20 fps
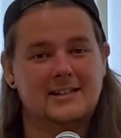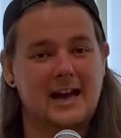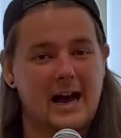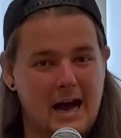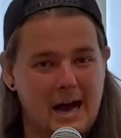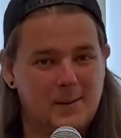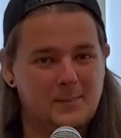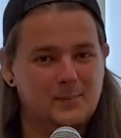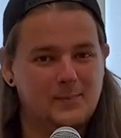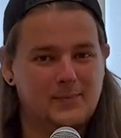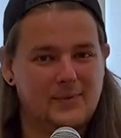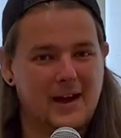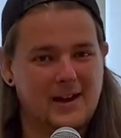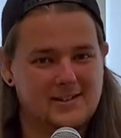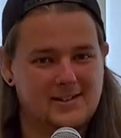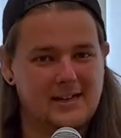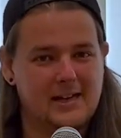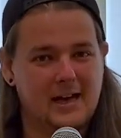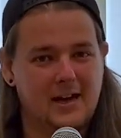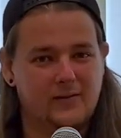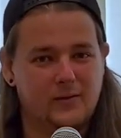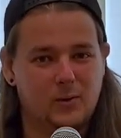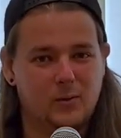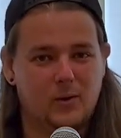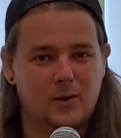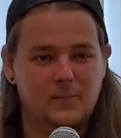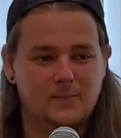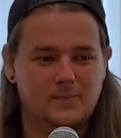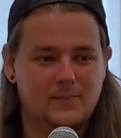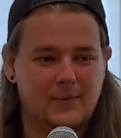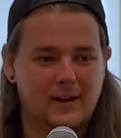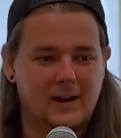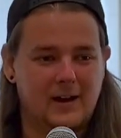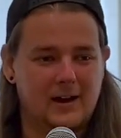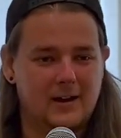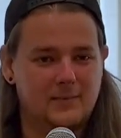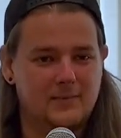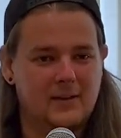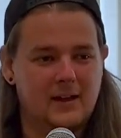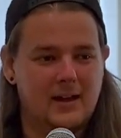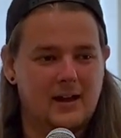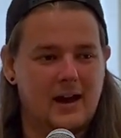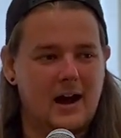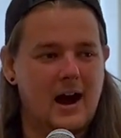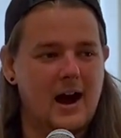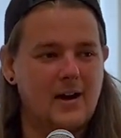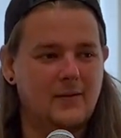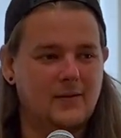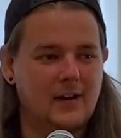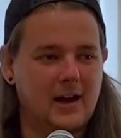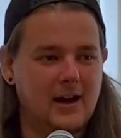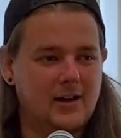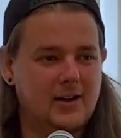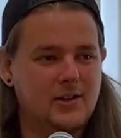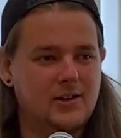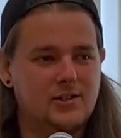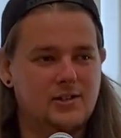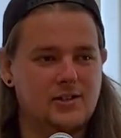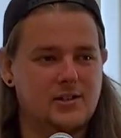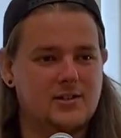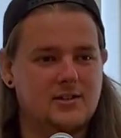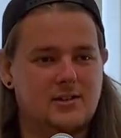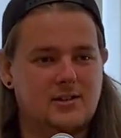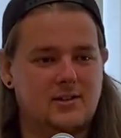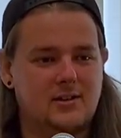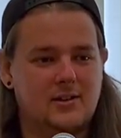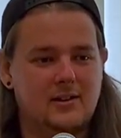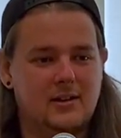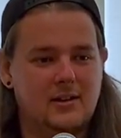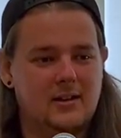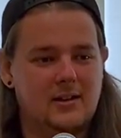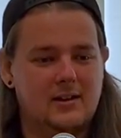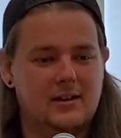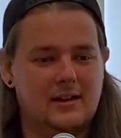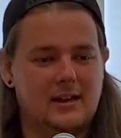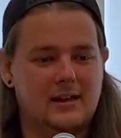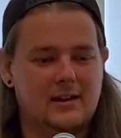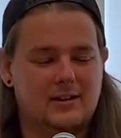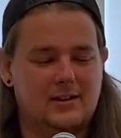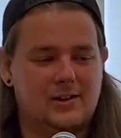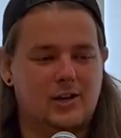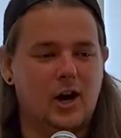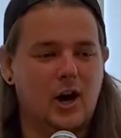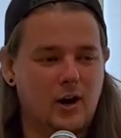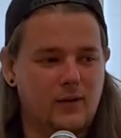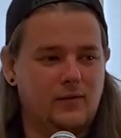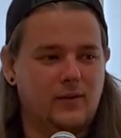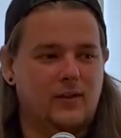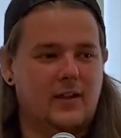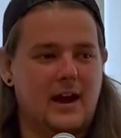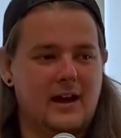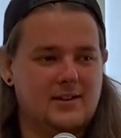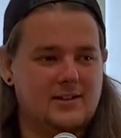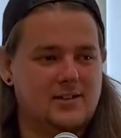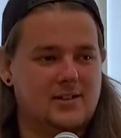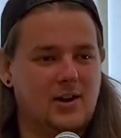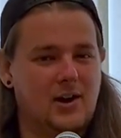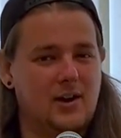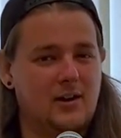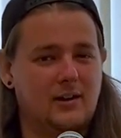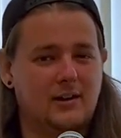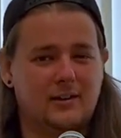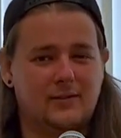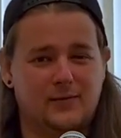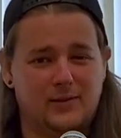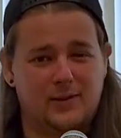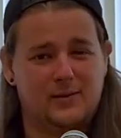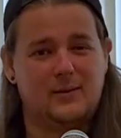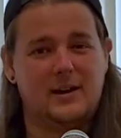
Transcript: damn, that's a heavy one. If I could just cover that song for the